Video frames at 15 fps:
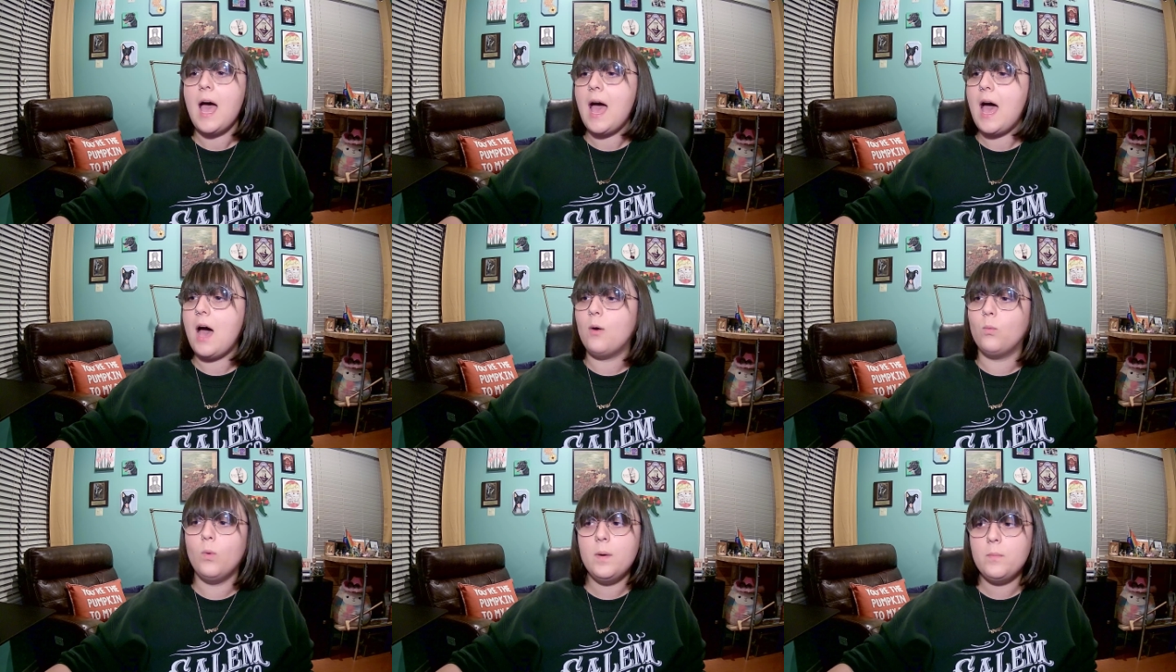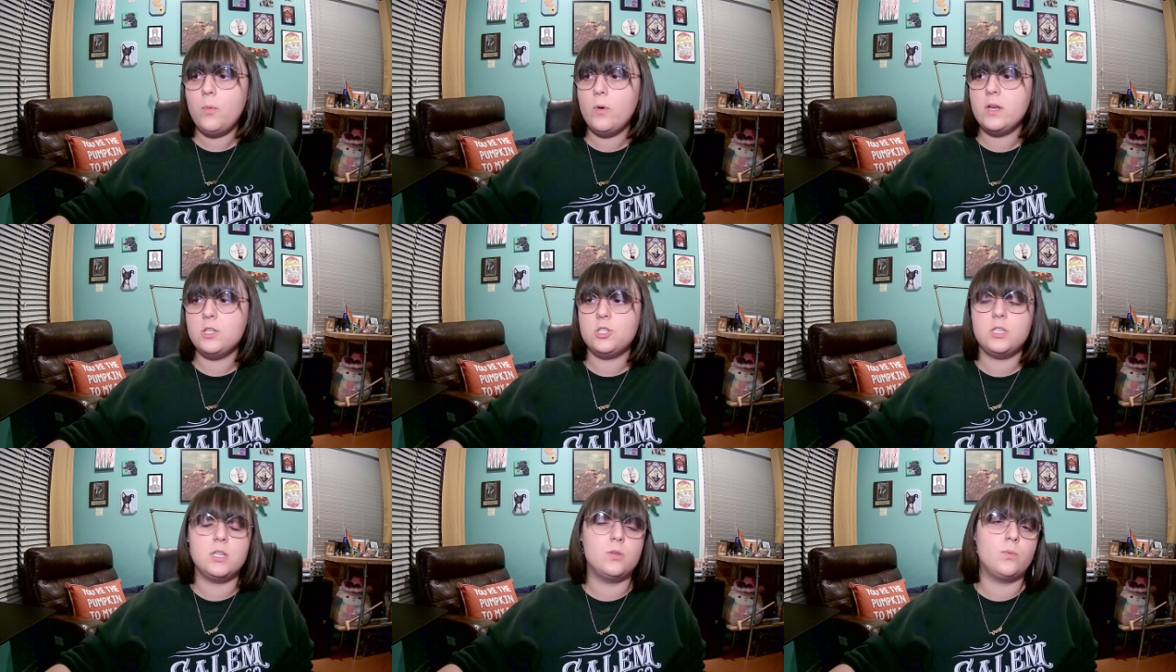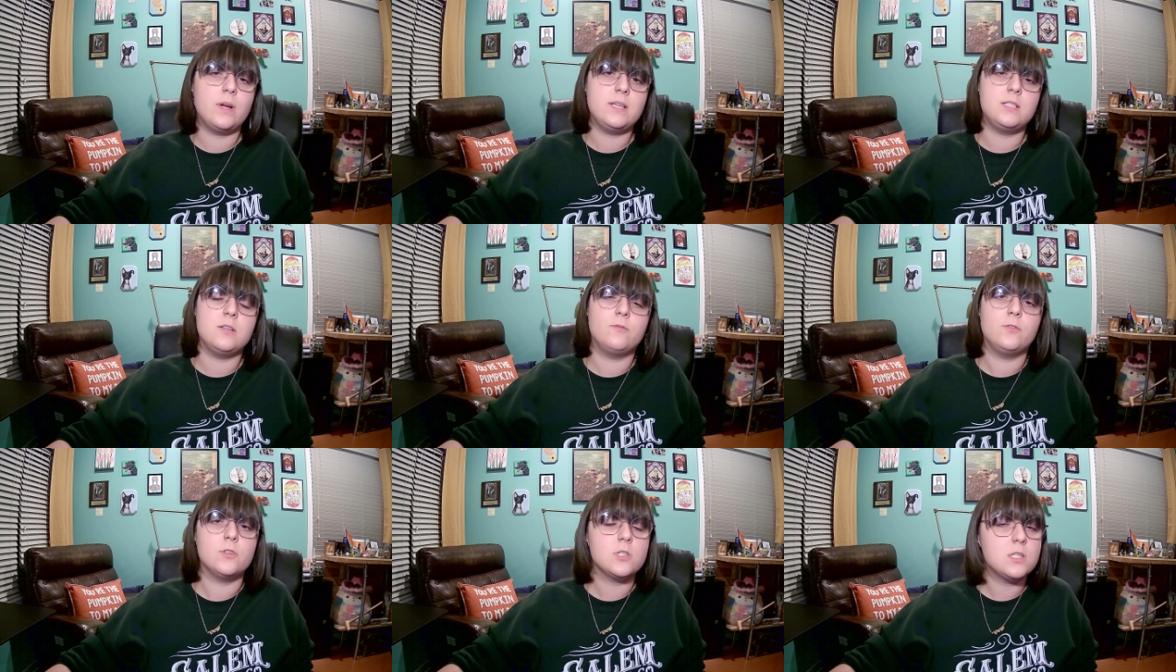At one point, she had raised
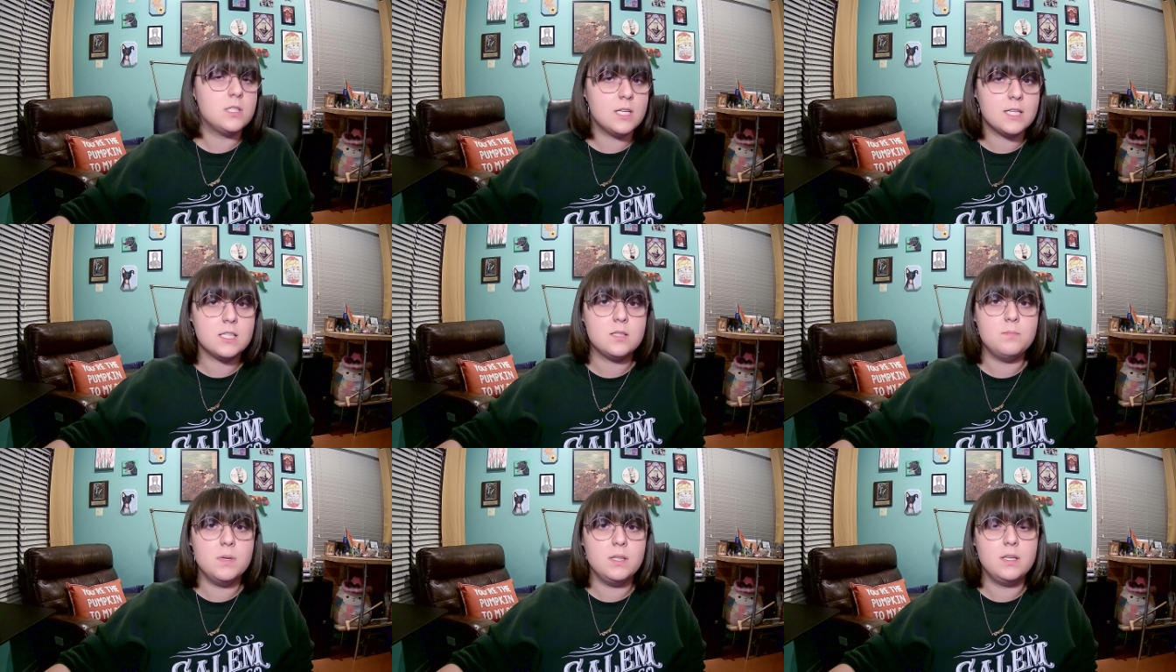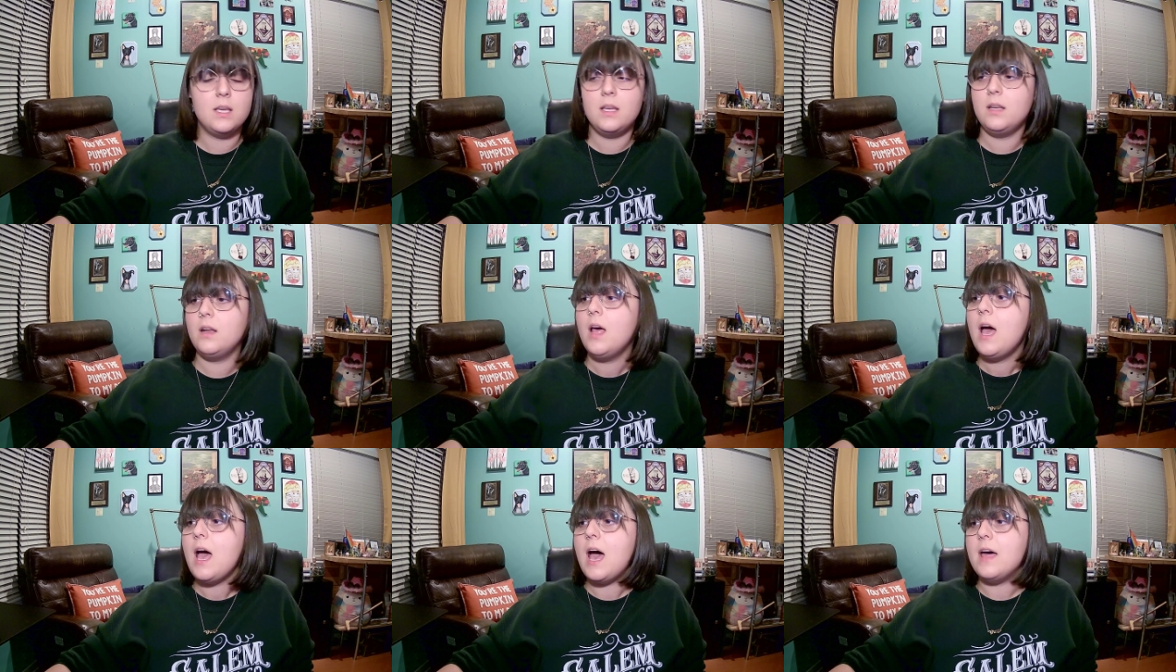it for six million dollars,